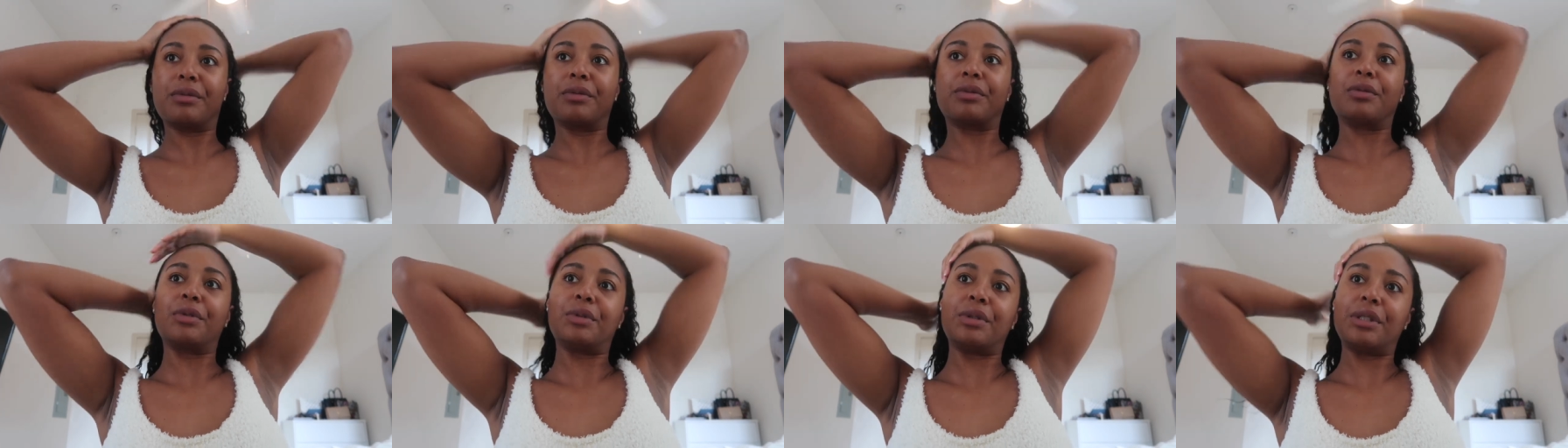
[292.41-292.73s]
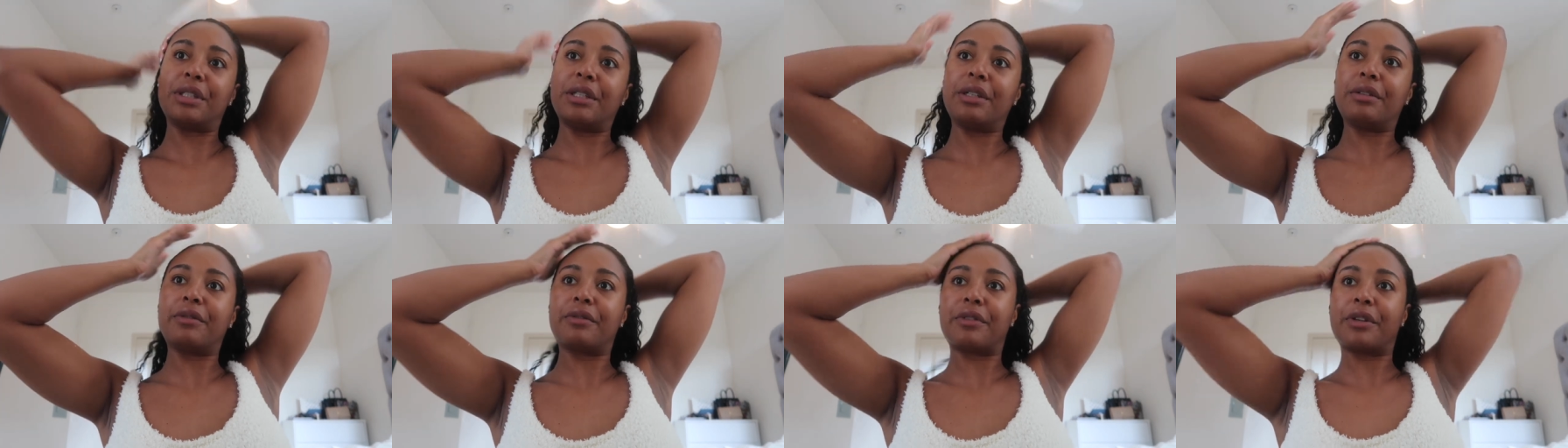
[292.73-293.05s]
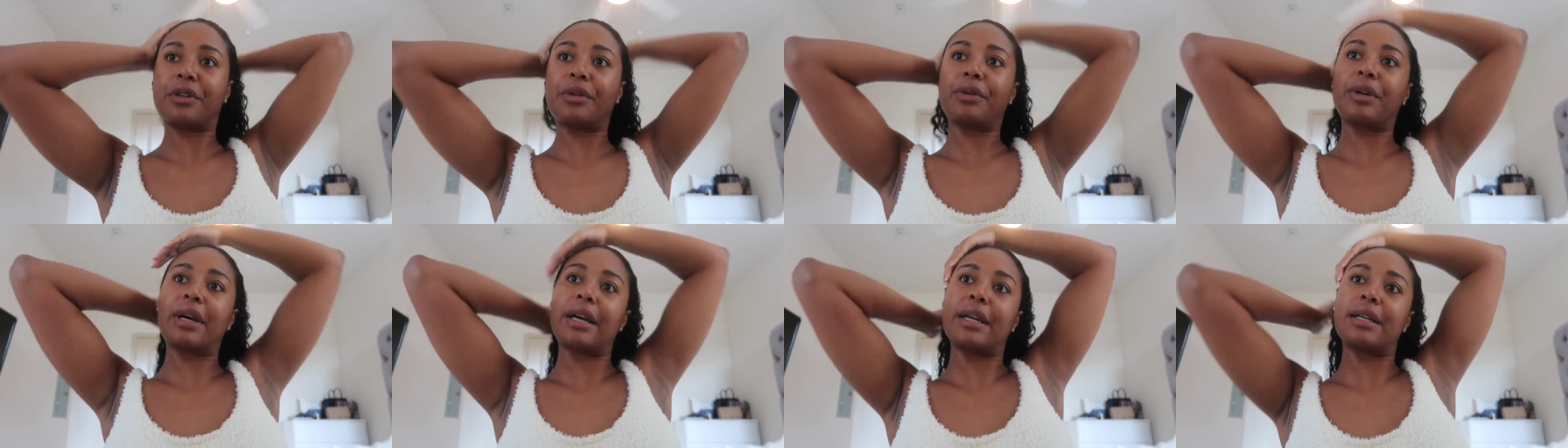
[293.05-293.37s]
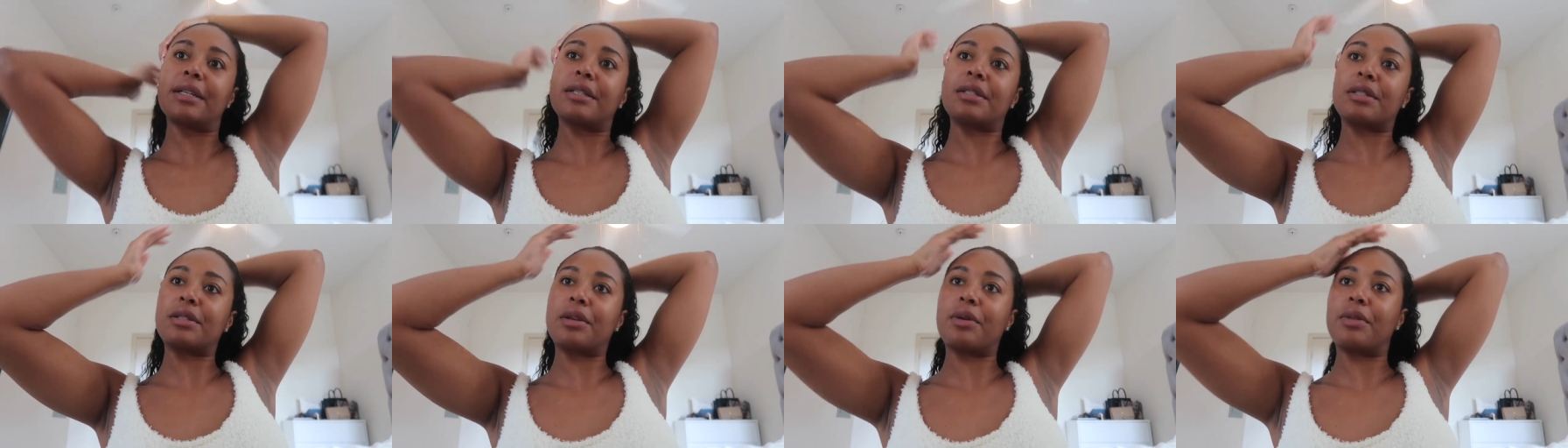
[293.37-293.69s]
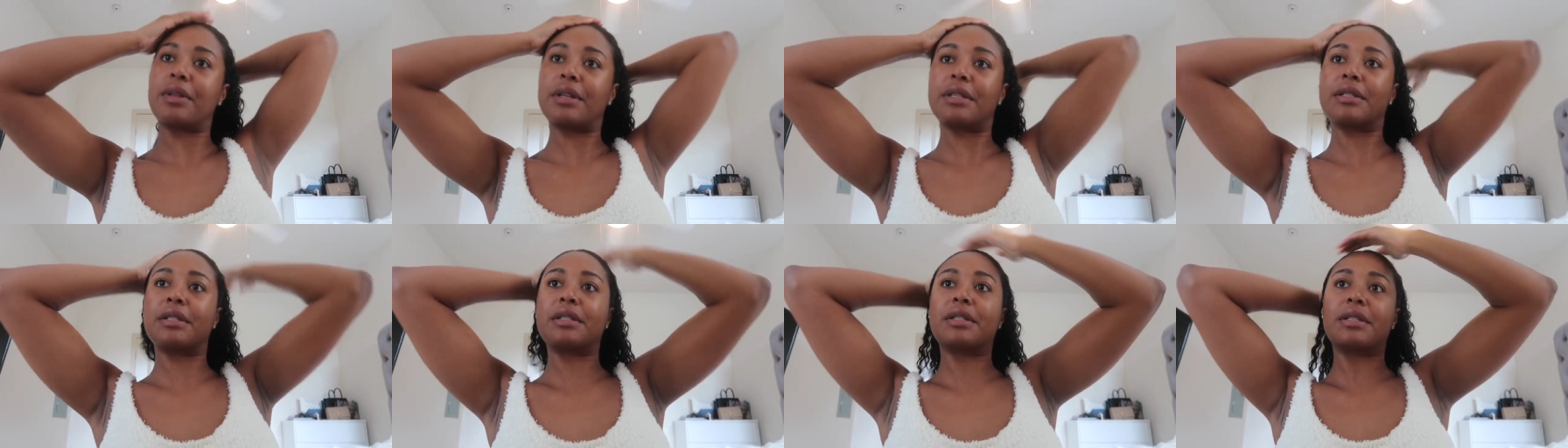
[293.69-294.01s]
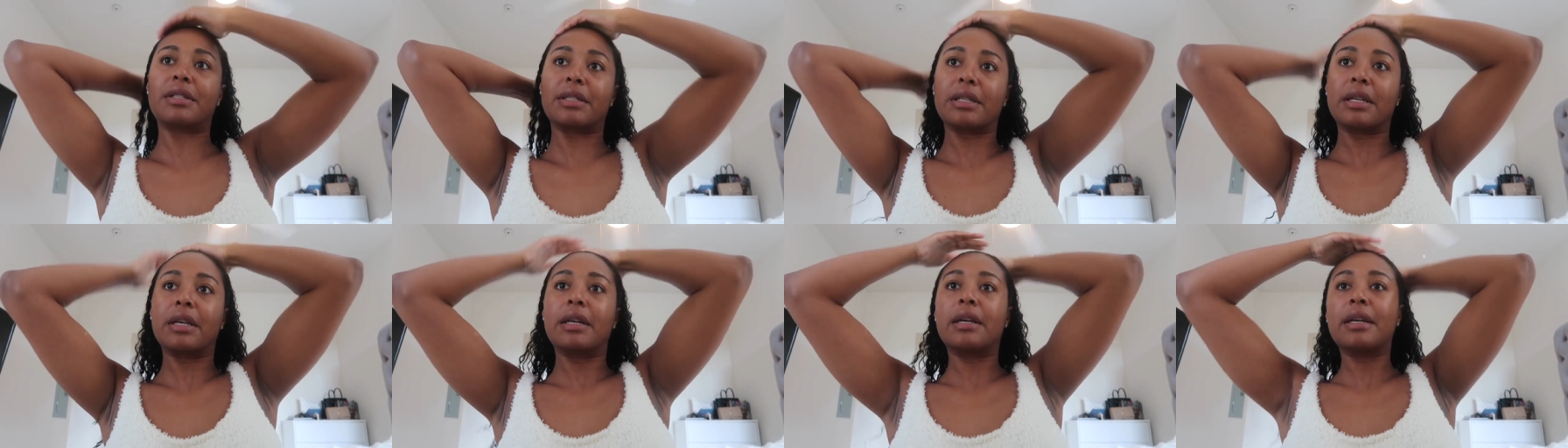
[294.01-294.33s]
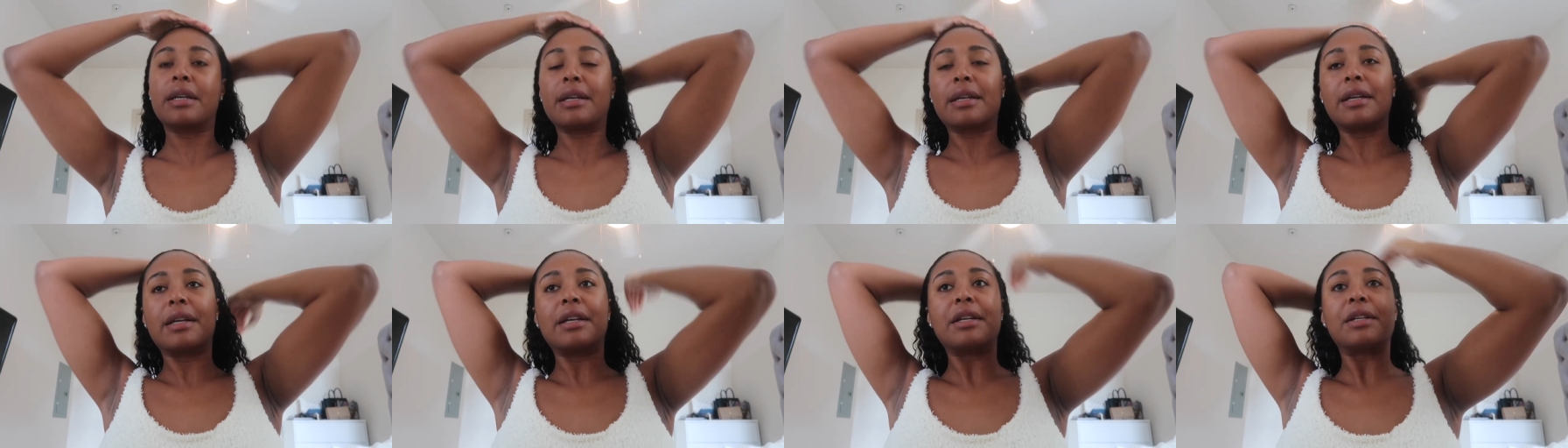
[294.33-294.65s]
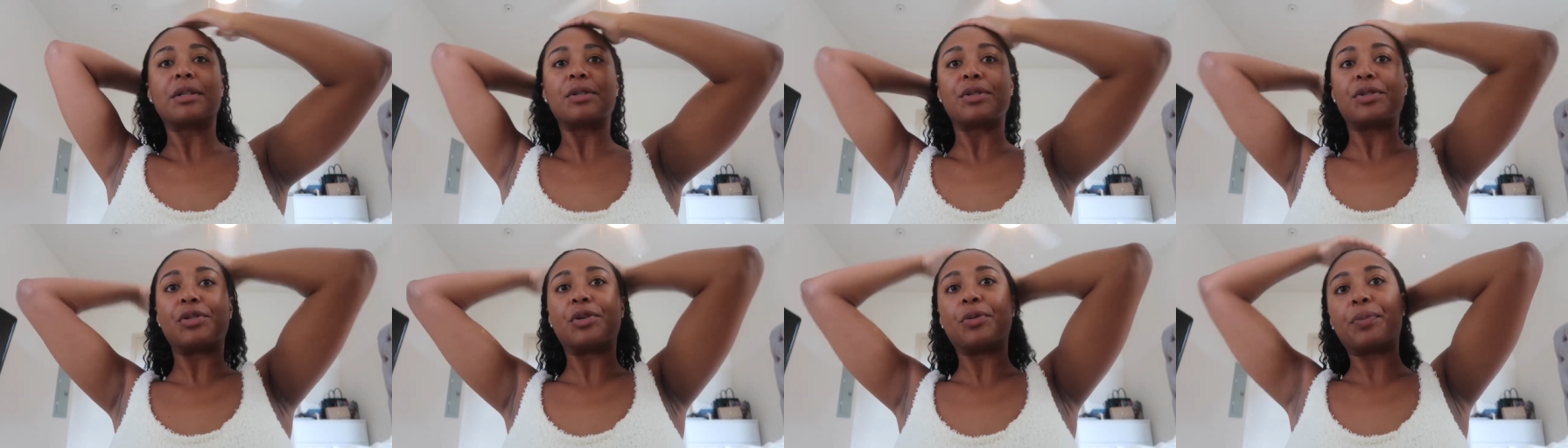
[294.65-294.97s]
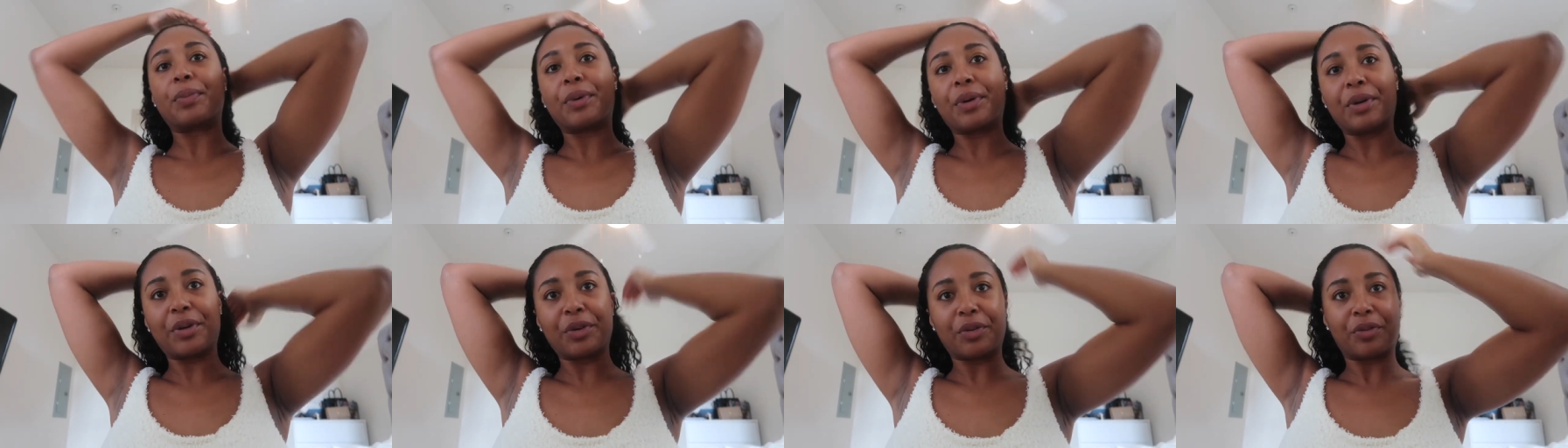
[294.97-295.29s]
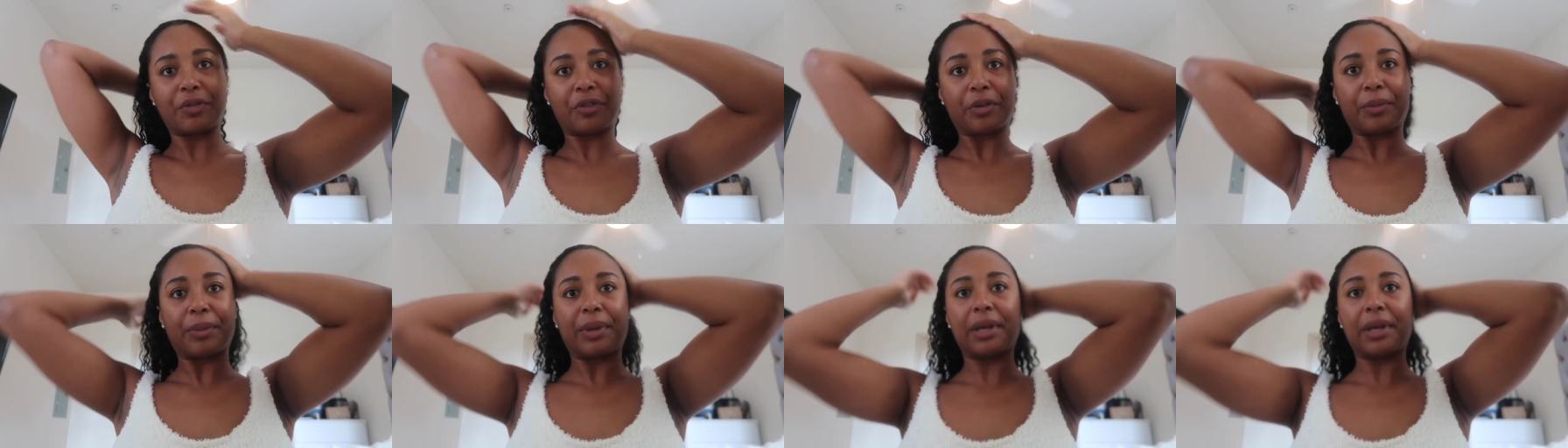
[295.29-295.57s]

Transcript: routine for you guys, so this is super new for